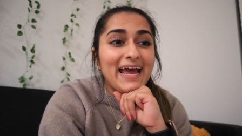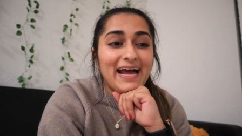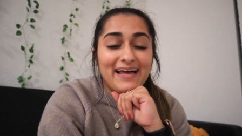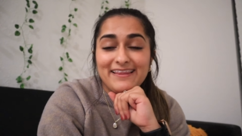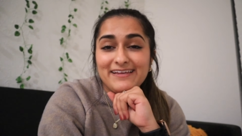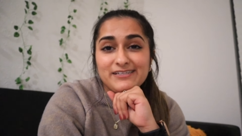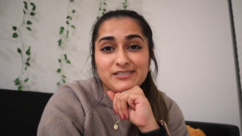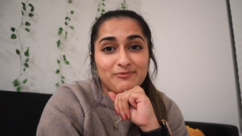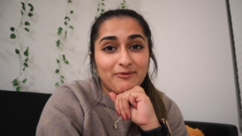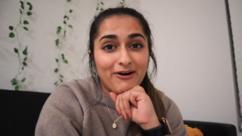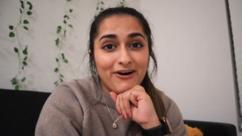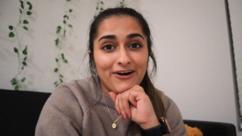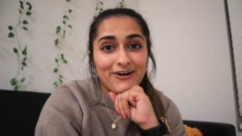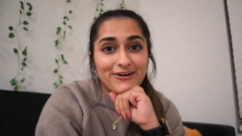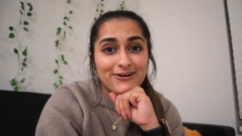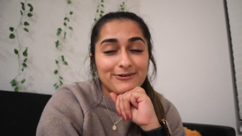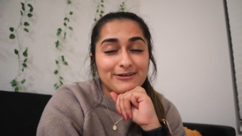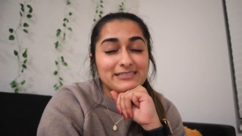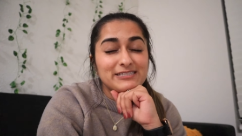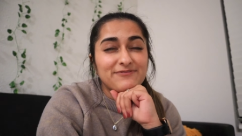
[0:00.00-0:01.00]
And then
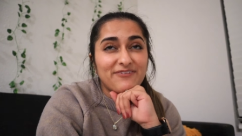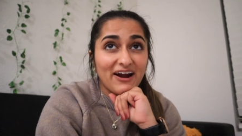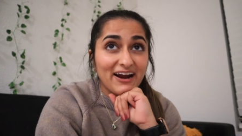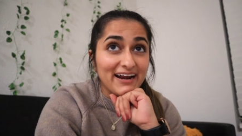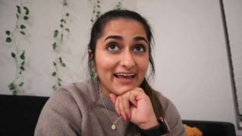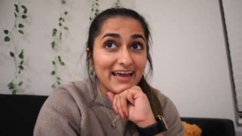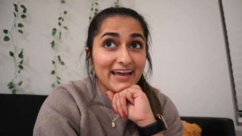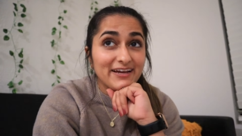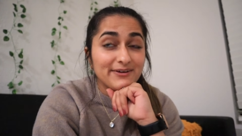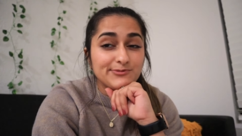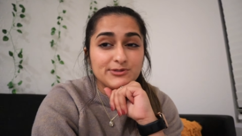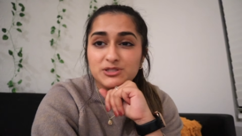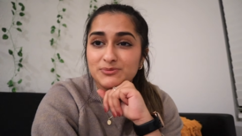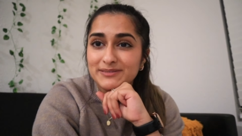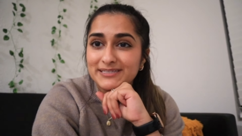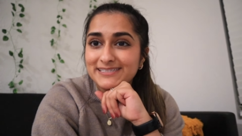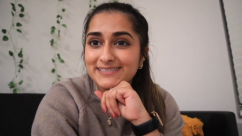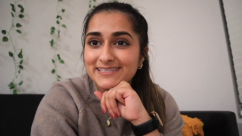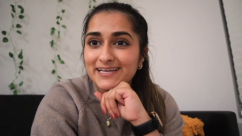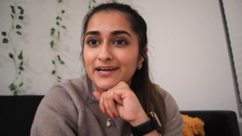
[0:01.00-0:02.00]
tomorrow is Friday, which
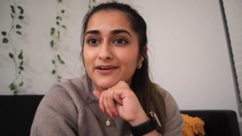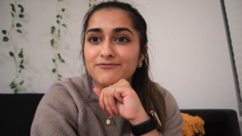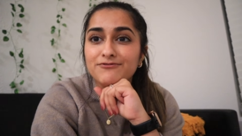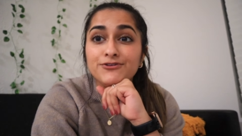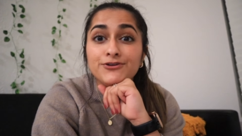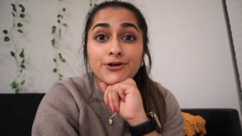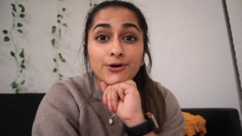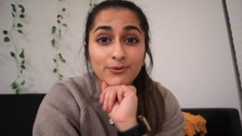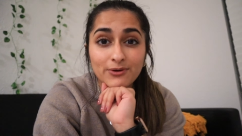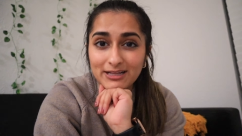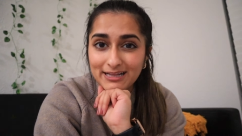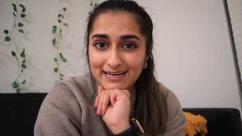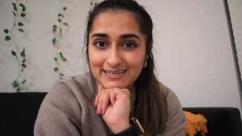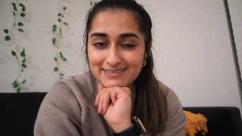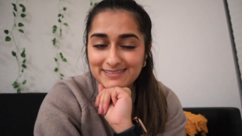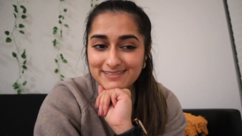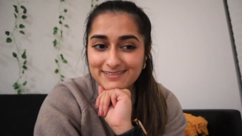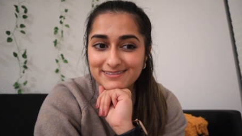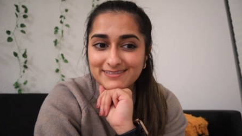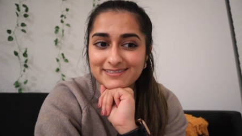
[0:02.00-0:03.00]
means I have no
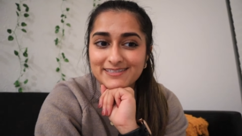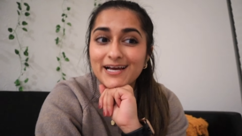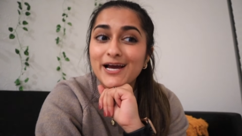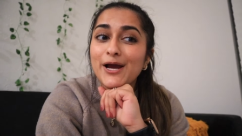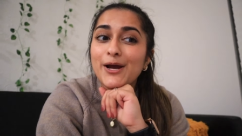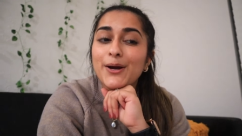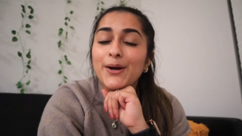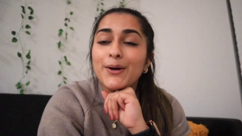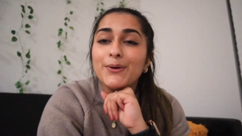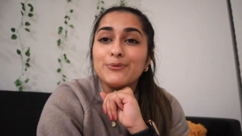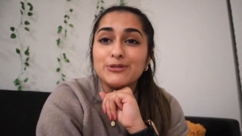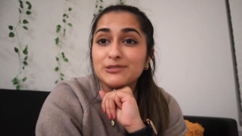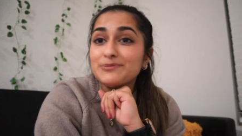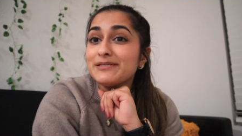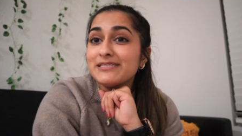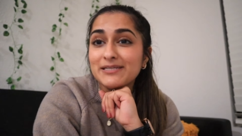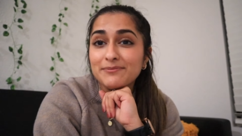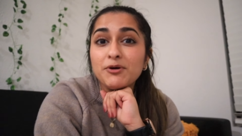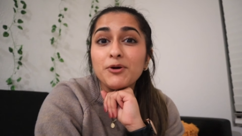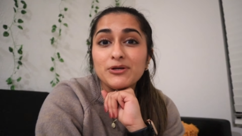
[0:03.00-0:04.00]
classes, which
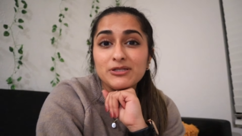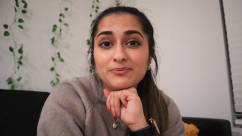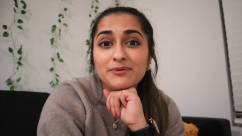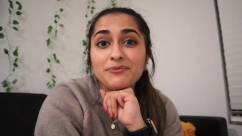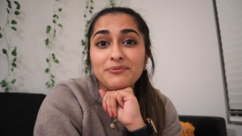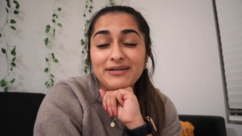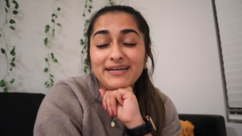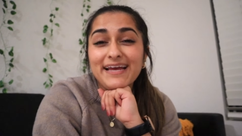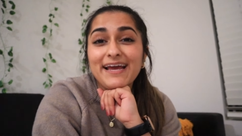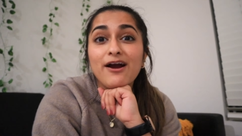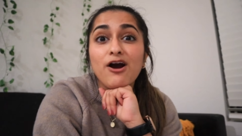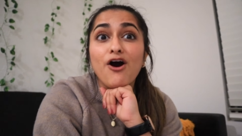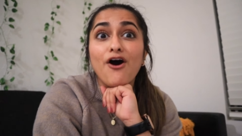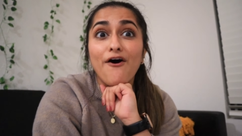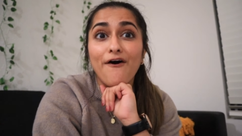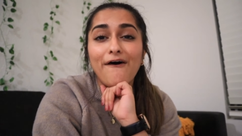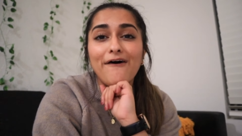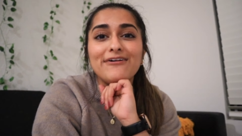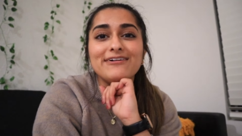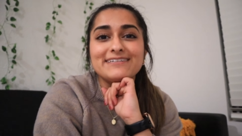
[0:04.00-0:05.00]
means I'm going to be reading
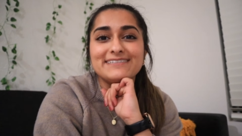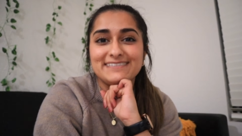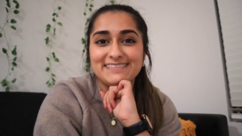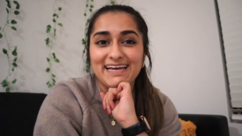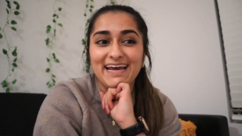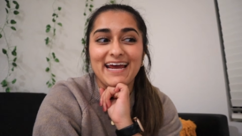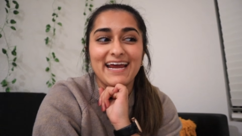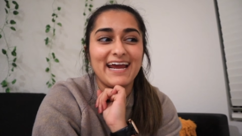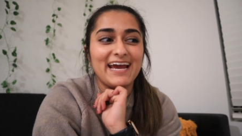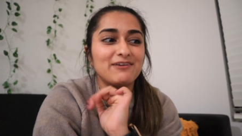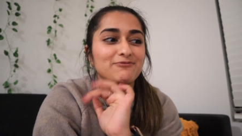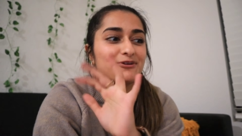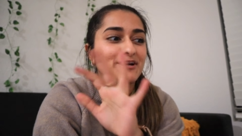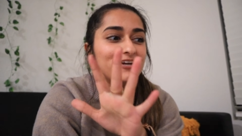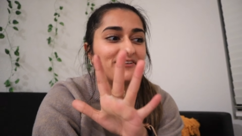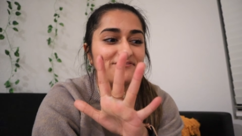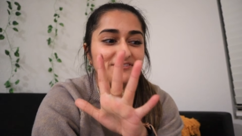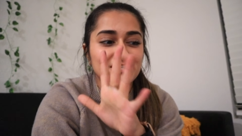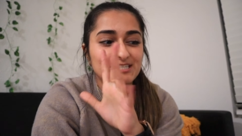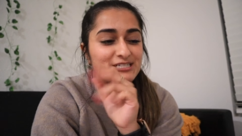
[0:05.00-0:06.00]
all day and we're
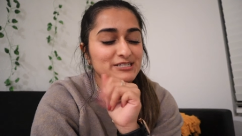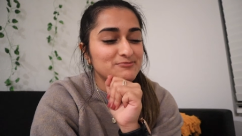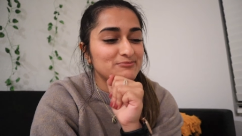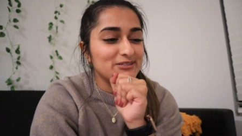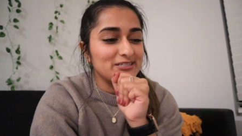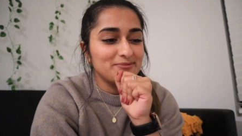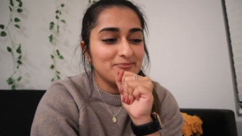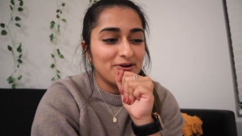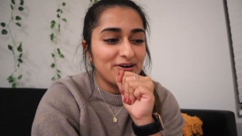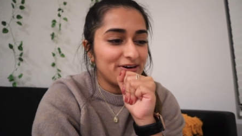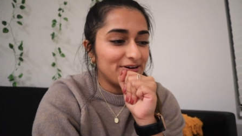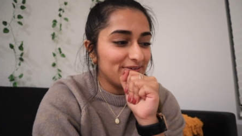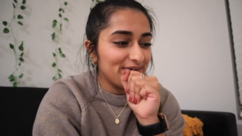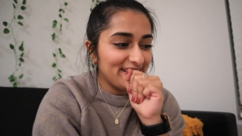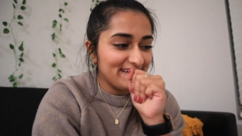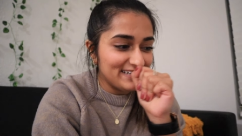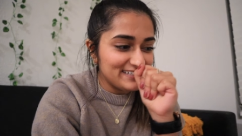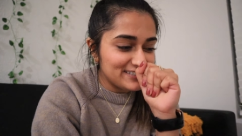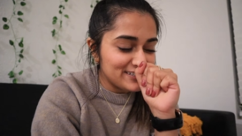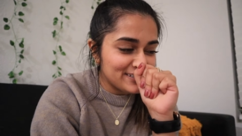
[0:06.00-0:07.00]
going to finish this book tomorrow.
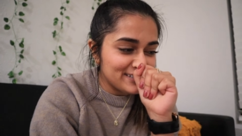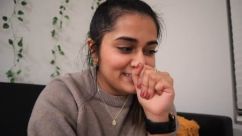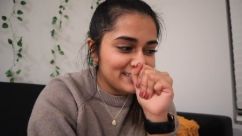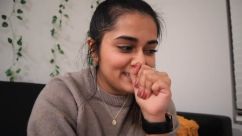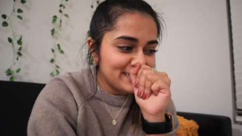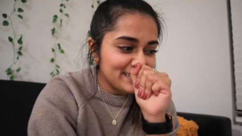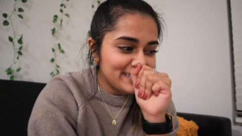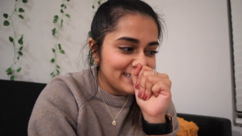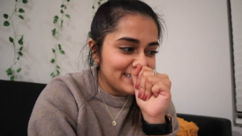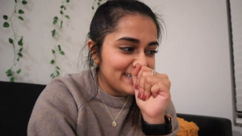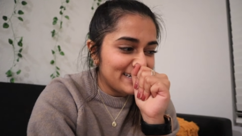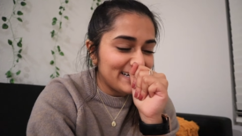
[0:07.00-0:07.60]
And I just,